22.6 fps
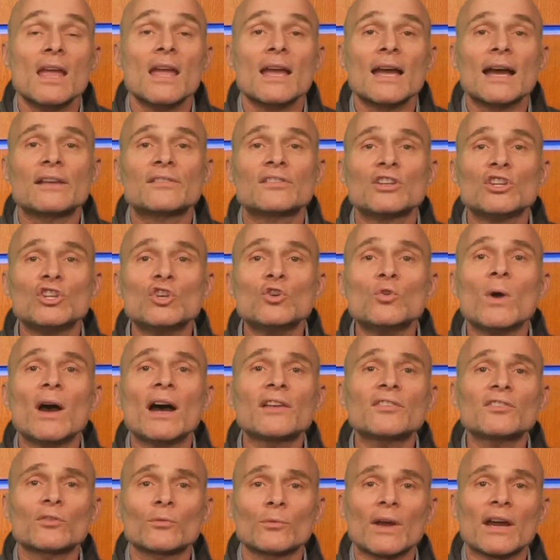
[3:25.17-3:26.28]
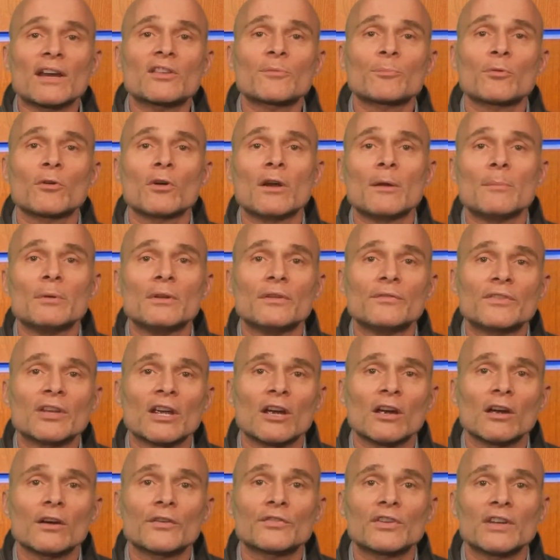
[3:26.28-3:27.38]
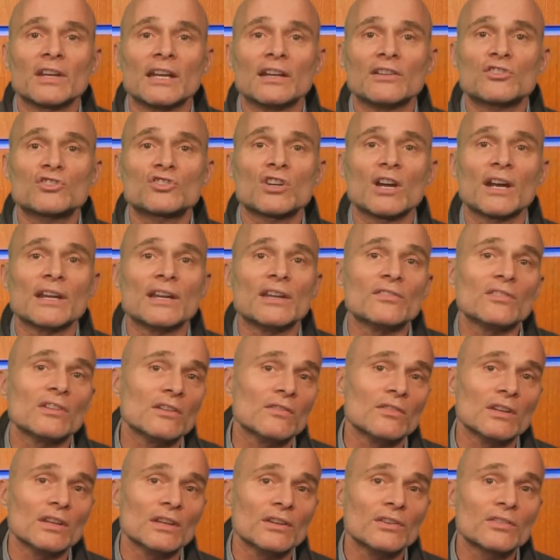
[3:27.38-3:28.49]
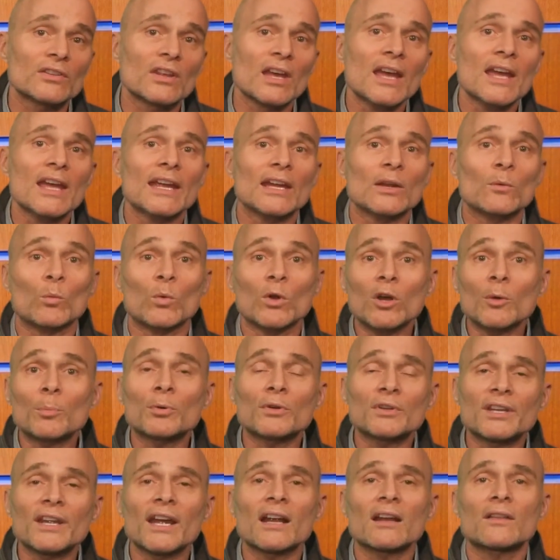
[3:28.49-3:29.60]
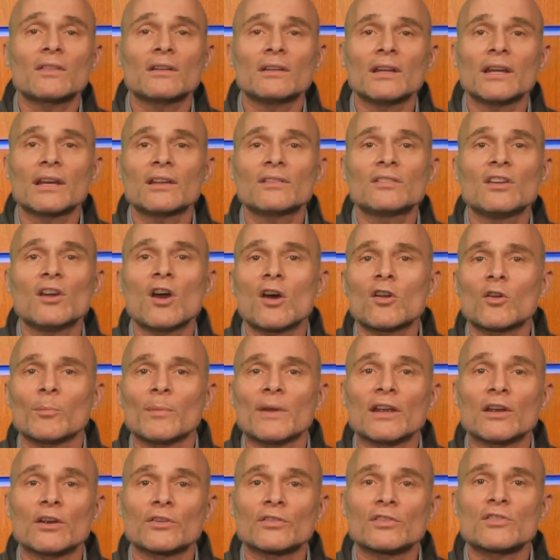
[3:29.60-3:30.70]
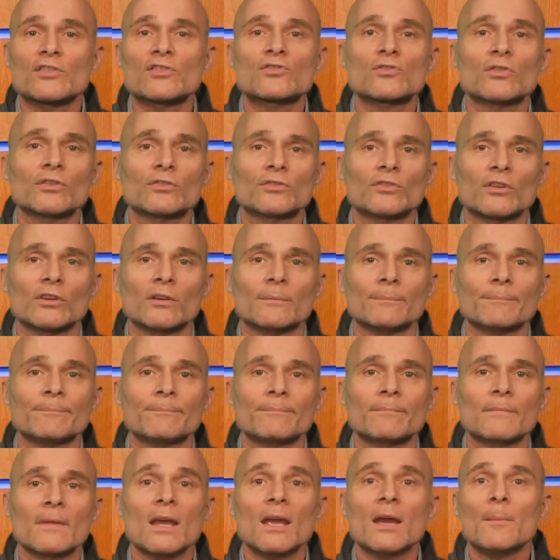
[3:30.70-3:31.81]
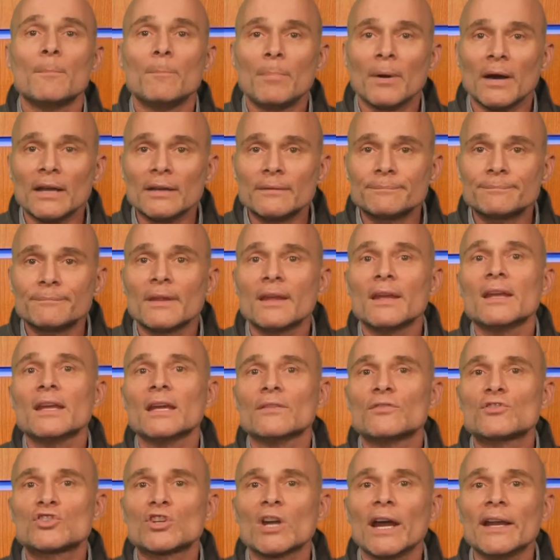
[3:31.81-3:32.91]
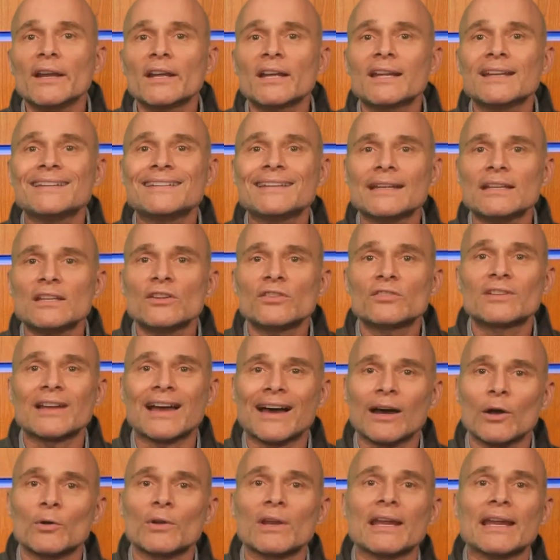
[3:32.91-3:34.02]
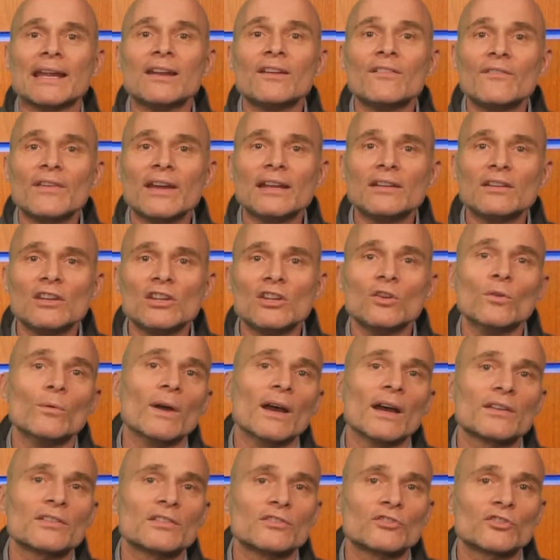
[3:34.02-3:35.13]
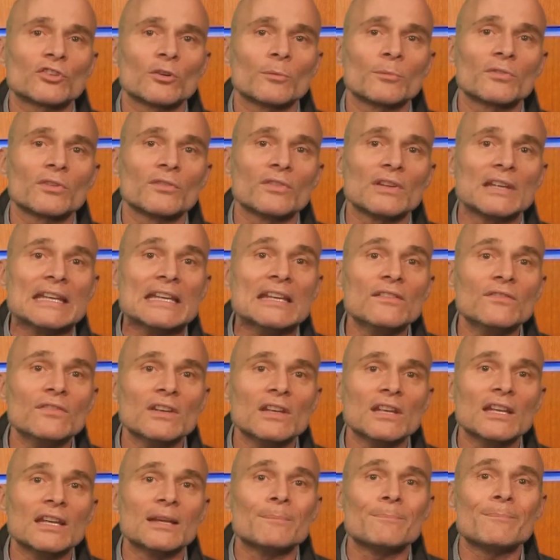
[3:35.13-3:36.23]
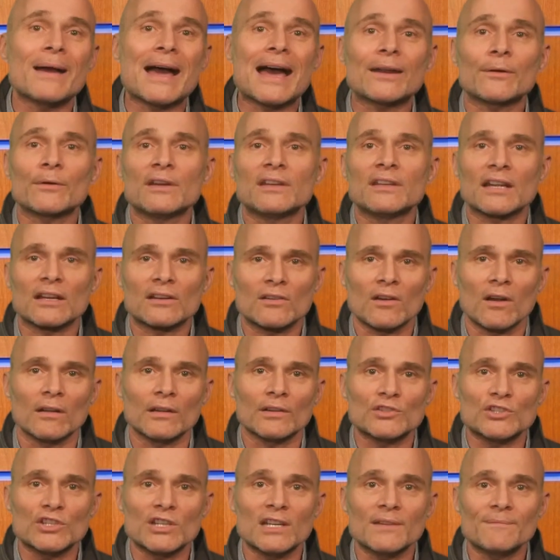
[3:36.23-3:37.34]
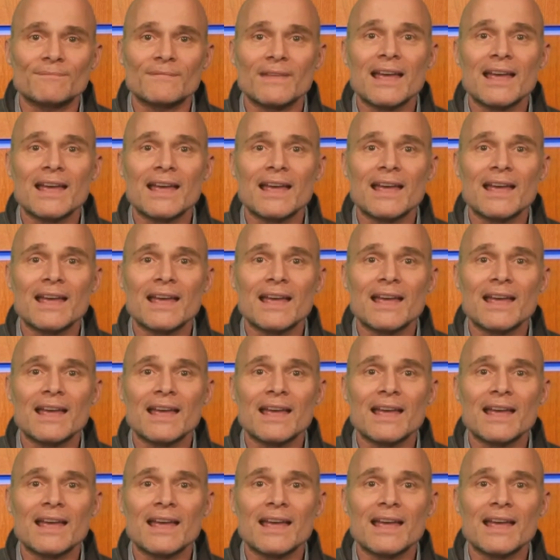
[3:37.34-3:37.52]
As the US erects prohibitive tariffs against Chinese EVs, it will protect the legacy automakers in the short term. But if China continues to out-innovate the US in terms of EV and battery technology,